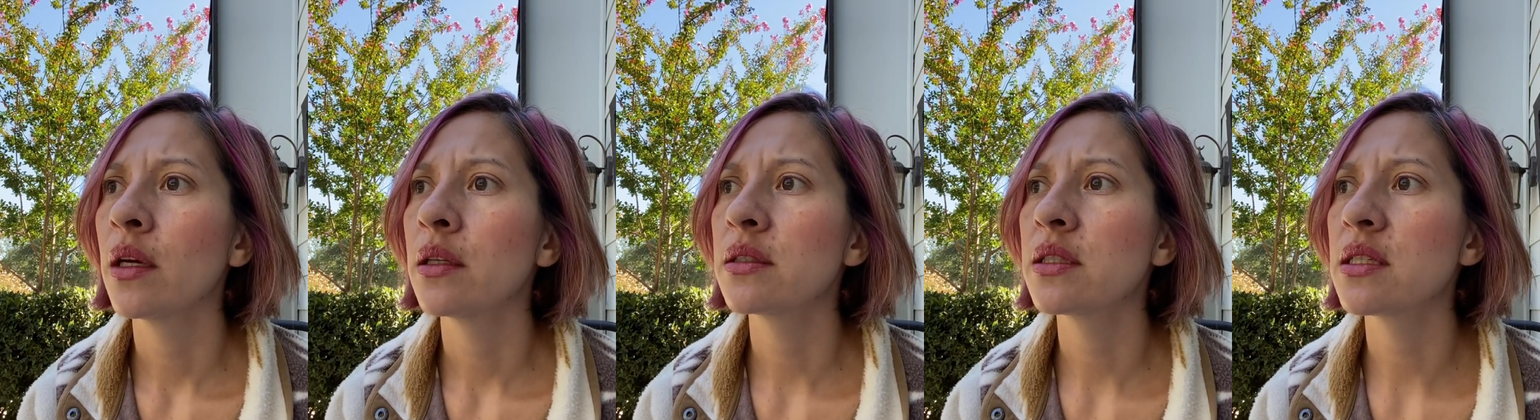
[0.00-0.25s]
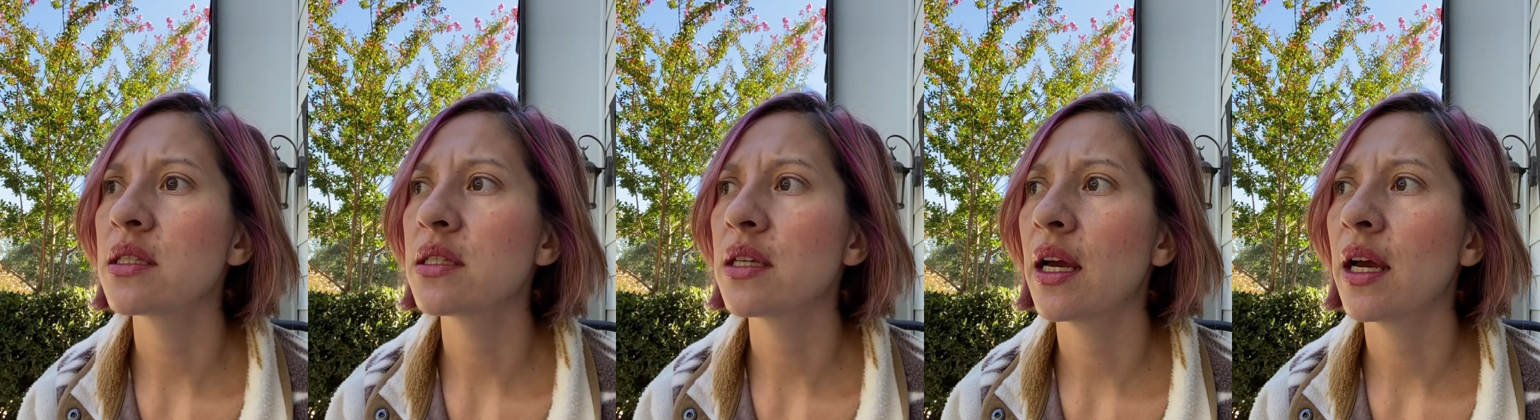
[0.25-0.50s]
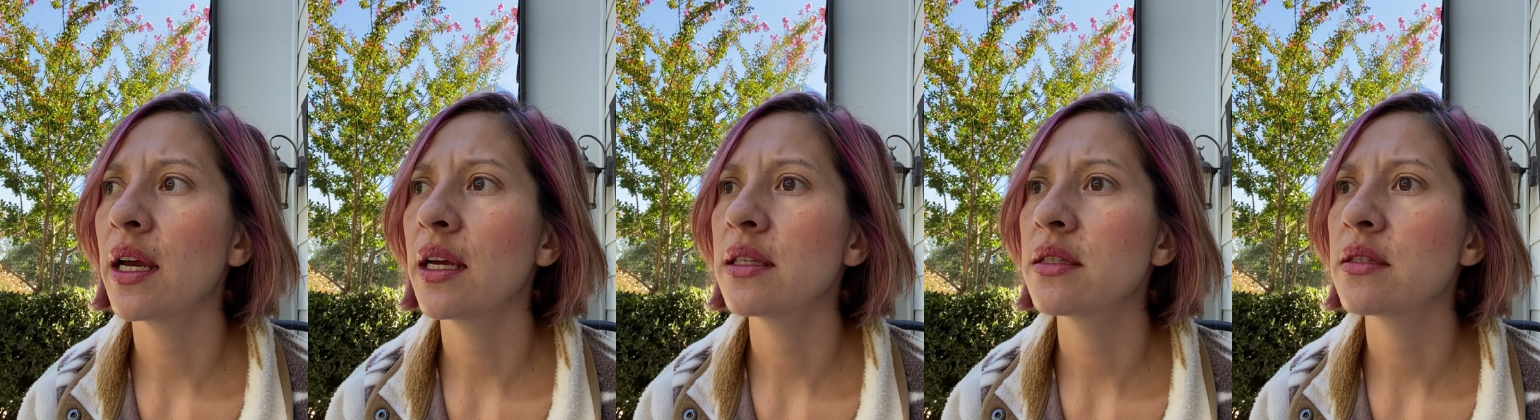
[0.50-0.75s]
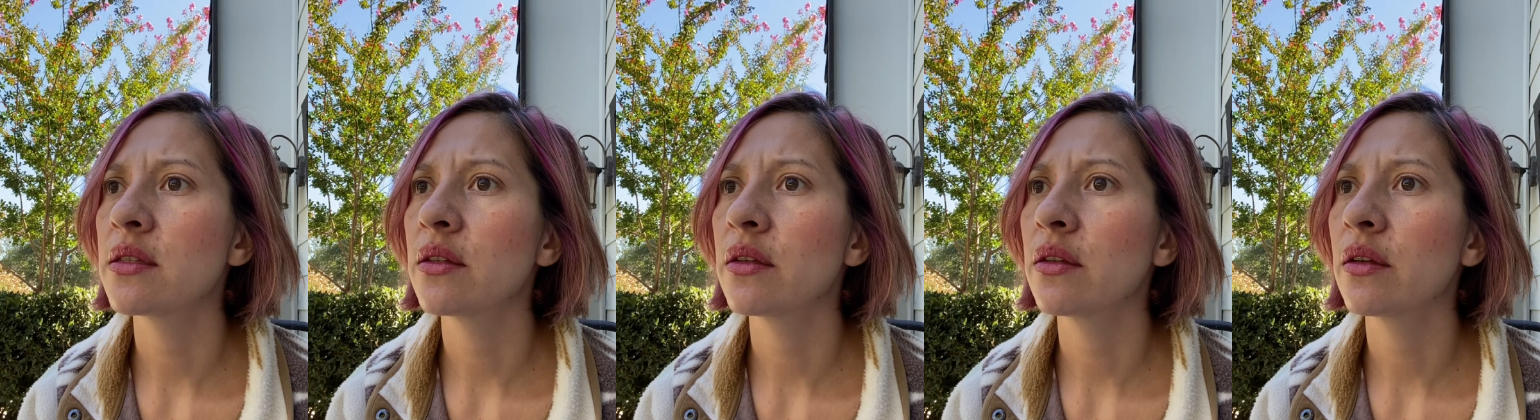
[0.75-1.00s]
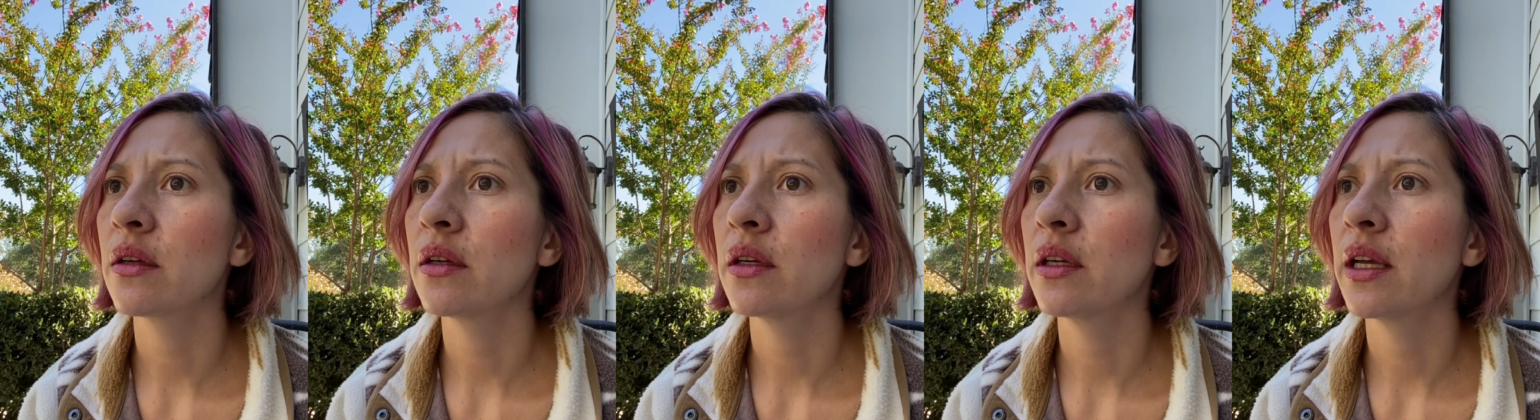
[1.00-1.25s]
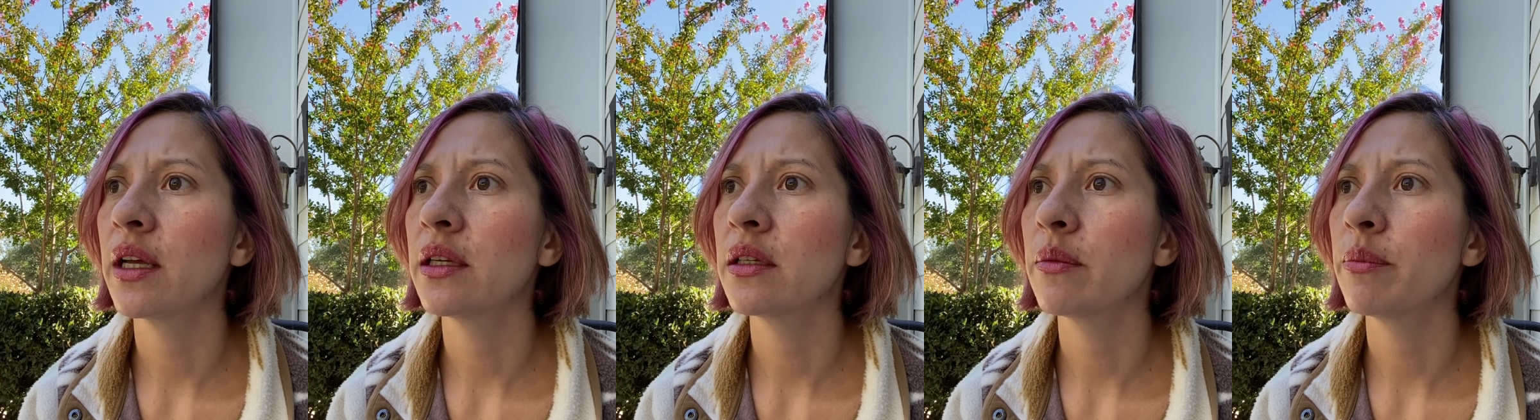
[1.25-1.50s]
decides they're going
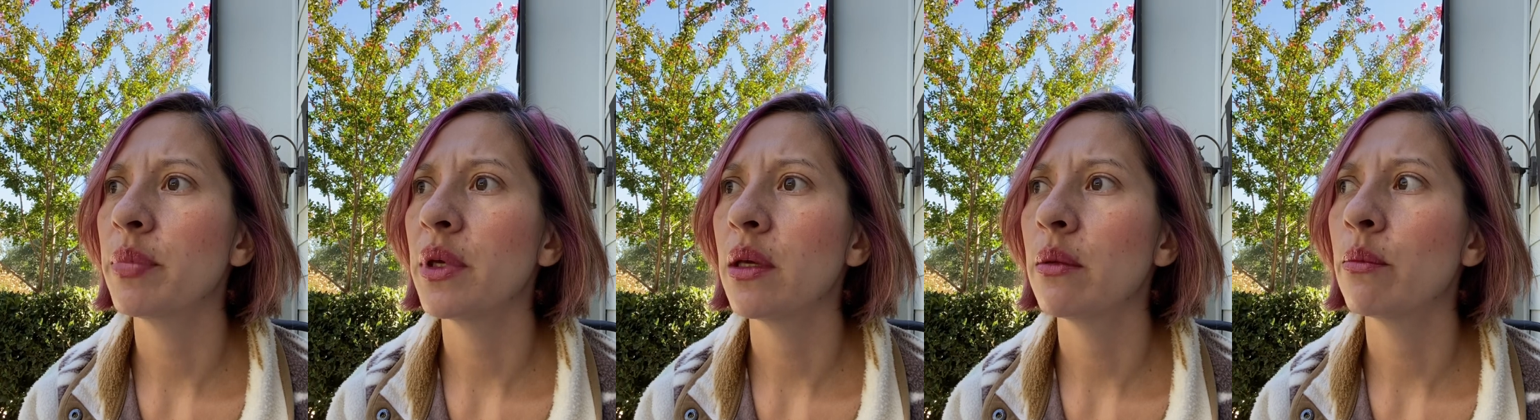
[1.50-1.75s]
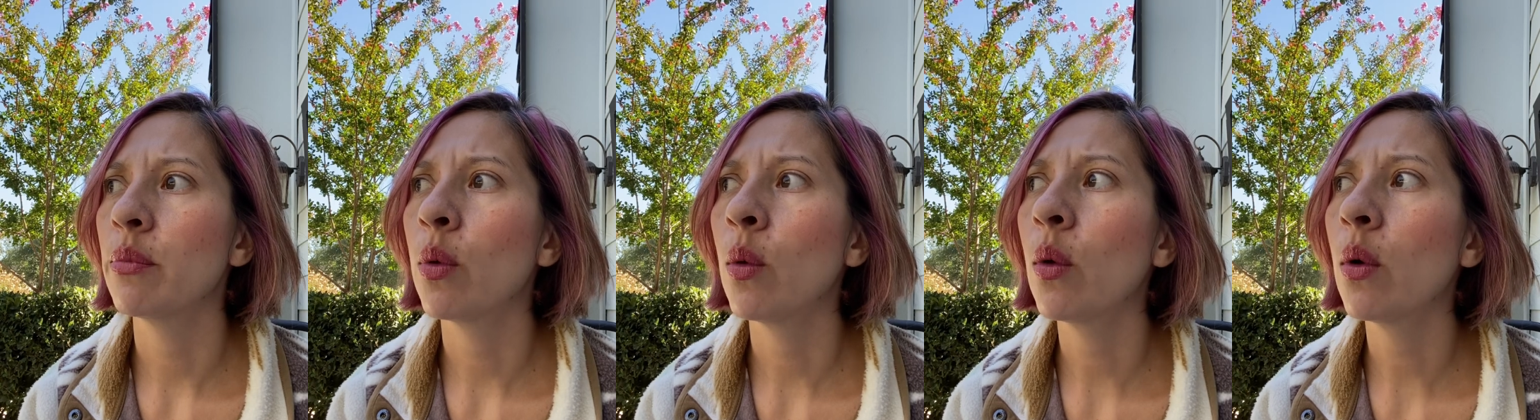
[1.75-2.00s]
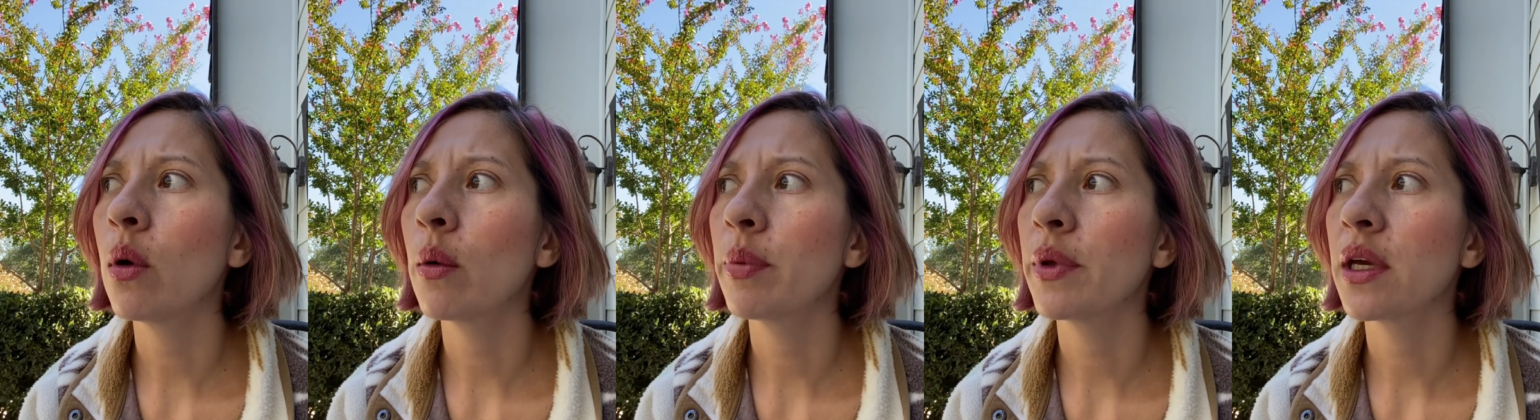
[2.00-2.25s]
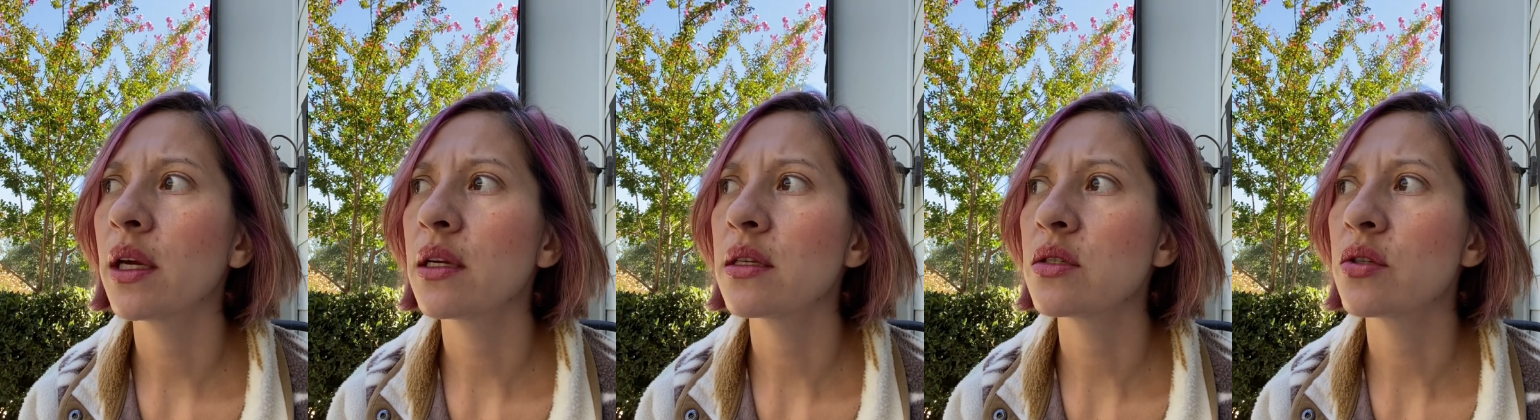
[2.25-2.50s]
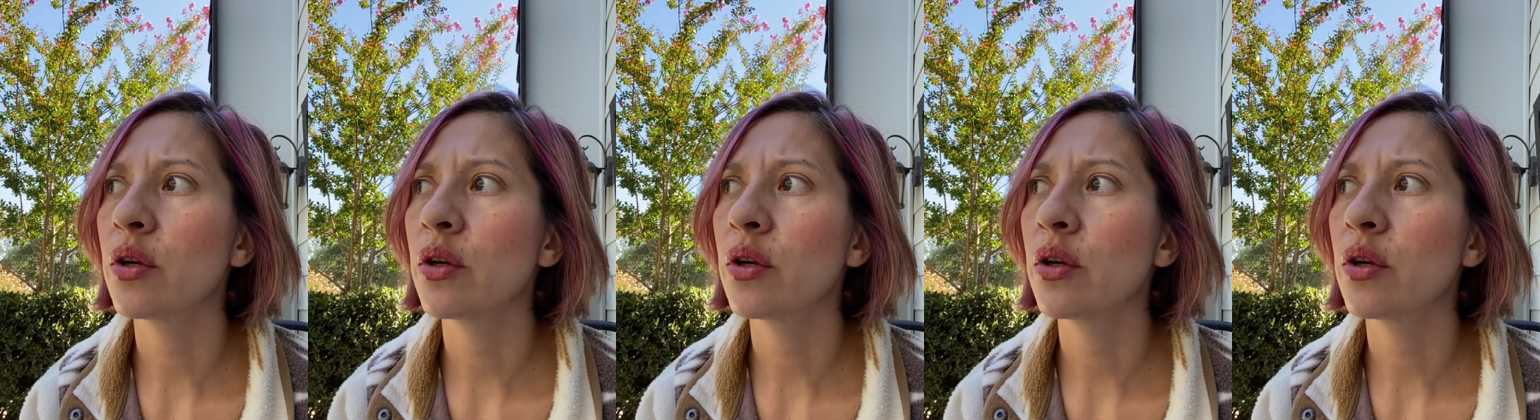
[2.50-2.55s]
to end up being poor because